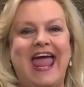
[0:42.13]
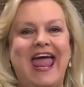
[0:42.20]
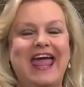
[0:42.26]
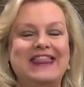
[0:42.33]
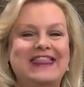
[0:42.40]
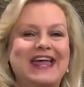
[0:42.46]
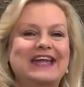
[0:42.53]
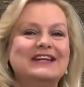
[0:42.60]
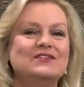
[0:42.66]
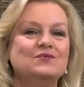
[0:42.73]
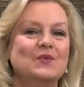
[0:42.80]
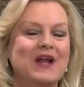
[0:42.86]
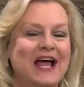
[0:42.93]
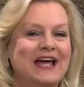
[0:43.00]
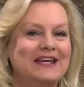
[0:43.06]
and that is
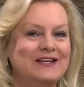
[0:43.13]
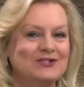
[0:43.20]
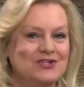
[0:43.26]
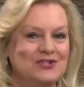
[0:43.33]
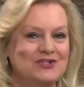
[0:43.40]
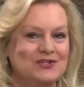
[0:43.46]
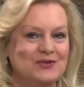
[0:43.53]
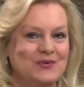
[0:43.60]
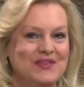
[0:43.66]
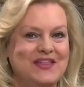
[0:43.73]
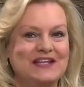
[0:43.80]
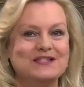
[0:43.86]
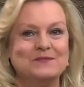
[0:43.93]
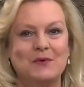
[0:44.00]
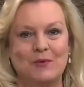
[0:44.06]
what I get to do, and
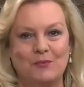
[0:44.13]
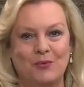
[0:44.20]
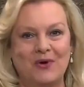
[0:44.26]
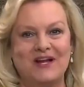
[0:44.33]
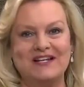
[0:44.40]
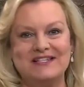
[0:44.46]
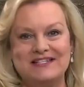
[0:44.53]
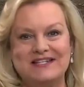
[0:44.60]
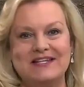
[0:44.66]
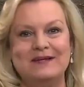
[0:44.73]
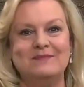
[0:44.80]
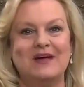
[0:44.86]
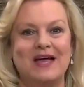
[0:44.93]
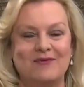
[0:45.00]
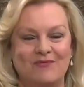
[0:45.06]
that's build brand
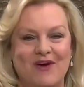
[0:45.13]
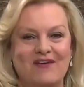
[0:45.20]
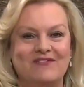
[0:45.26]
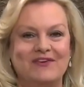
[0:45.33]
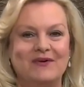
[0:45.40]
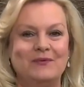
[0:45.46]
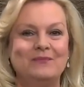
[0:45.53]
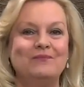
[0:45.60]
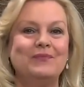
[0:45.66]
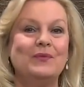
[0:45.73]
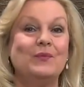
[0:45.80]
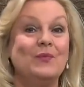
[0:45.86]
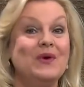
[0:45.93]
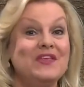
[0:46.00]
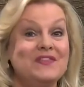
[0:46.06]
team and revenue
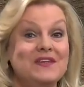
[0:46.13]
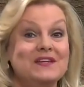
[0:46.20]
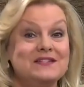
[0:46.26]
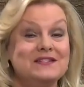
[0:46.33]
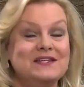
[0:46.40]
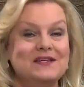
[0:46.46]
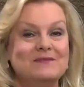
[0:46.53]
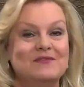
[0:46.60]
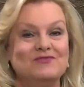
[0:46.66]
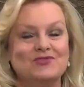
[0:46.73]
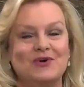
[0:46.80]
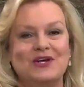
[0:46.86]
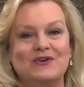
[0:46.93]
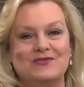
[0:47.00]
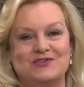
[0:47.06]
with a team of
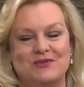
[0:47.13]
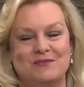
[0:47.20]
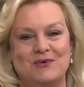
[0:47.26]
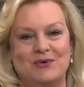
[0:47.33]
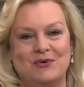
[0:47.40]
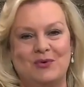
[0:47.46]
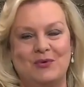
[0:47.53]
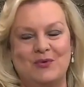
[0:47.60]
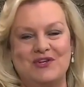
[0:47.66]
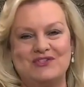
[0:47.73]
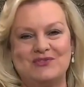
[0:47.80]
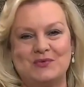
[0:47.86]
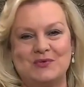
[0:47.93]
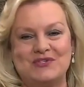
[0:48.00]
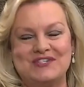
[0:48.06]
trainers at Miracle
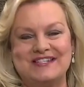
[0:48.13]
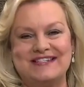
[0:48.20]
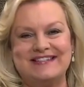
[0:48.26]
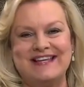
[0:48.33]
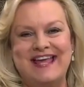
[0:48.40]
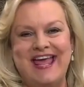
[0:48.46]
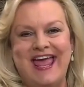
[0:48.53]
Resources.